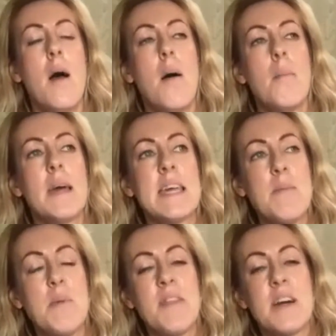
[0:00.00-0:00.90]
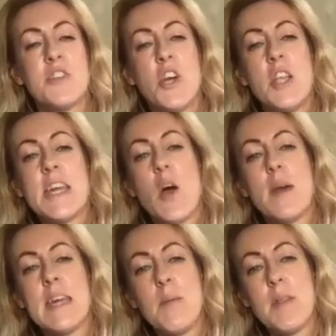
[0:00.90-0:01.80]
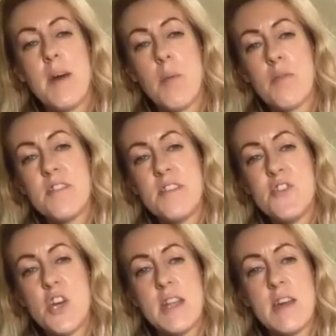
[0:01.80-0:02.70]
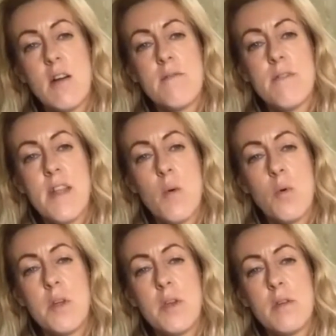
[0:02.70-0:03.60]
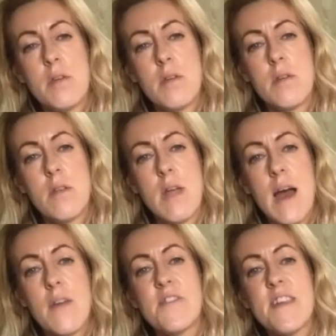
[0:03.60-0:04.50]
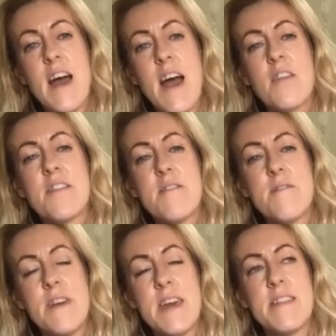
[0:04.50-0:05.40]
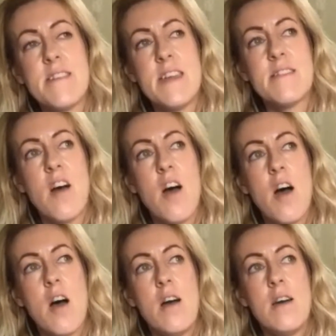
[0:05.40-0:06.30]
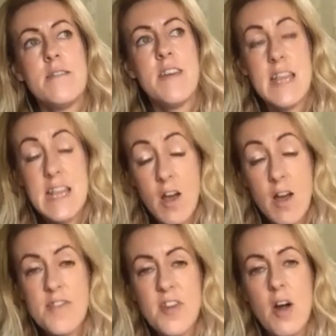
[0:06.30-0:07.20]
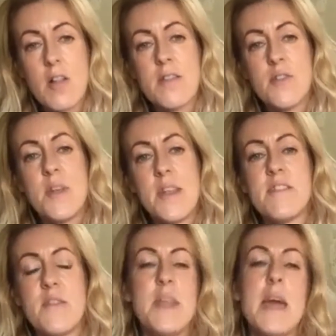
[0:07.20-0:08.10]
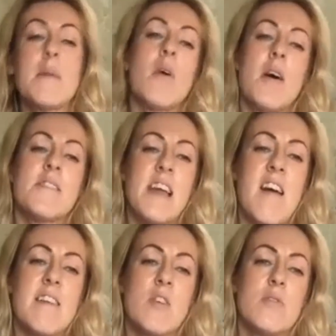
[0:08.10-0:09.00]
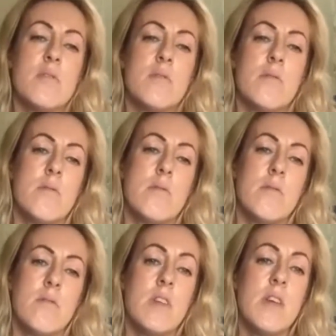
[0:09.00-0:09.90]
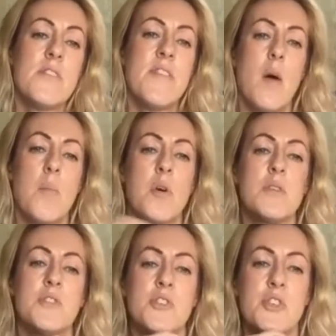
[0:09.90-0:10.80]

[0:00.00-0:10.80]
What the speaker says: but keeping that journey going, keeping that positive journey going for that woman? How does it fit into her daily lifestyle to enable her to carry on using that approach?